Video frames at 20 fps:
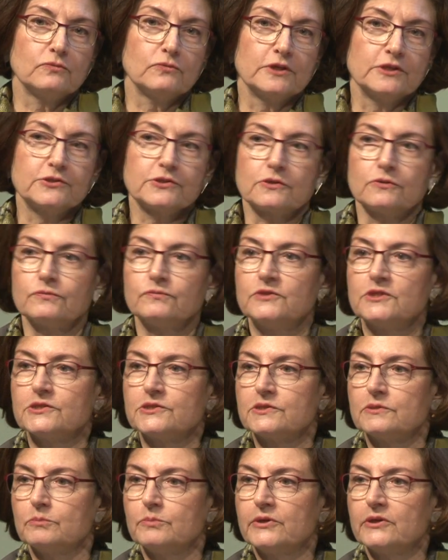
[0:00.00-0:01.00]
risk of
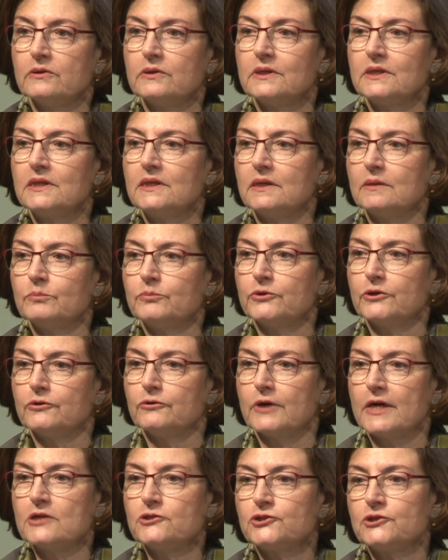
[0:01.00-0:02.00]
disability and
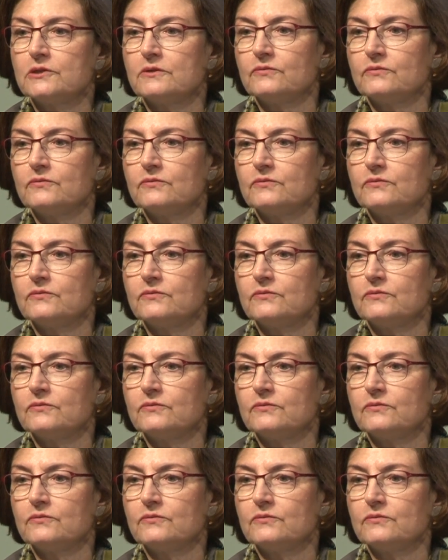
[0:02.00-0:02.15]
progression